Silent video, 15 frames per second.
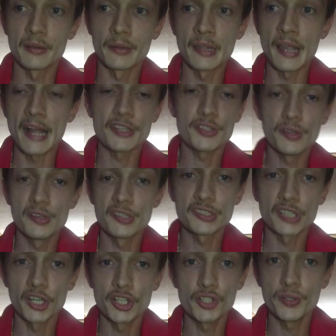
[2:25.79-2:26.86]
got you the
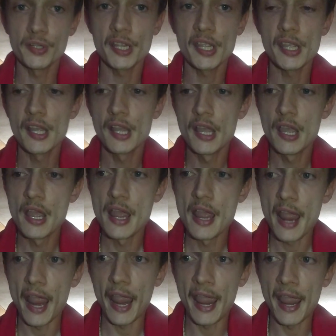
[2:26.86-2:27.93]
surgery
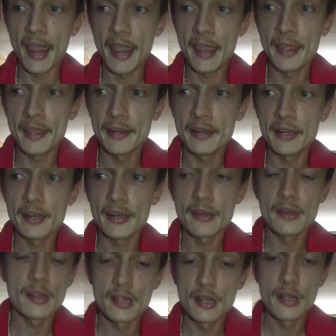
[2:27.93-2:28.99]

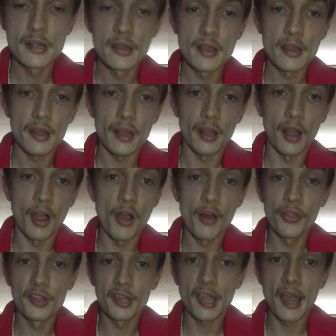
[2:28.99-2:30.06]
and all
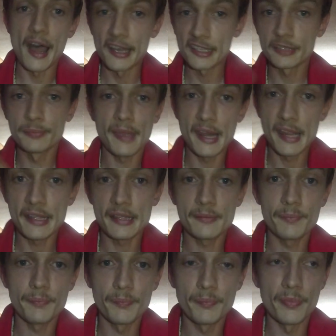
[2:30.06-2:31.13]
the cosmetic
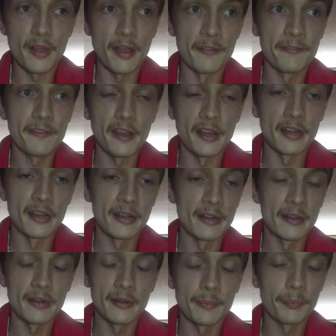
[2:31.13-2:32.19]

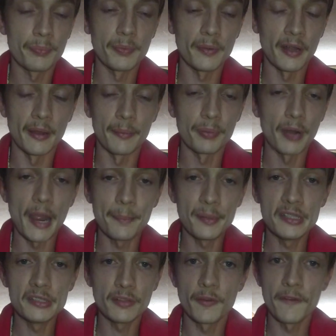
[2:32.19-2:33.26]

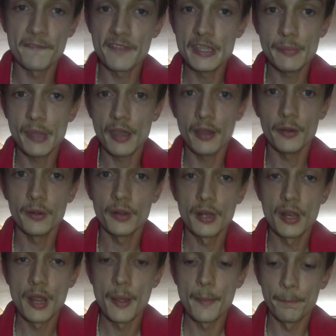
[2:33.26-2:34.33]
properties of a female,
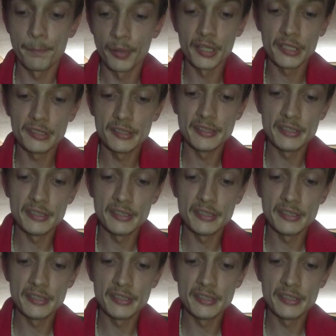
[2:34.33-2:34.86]
but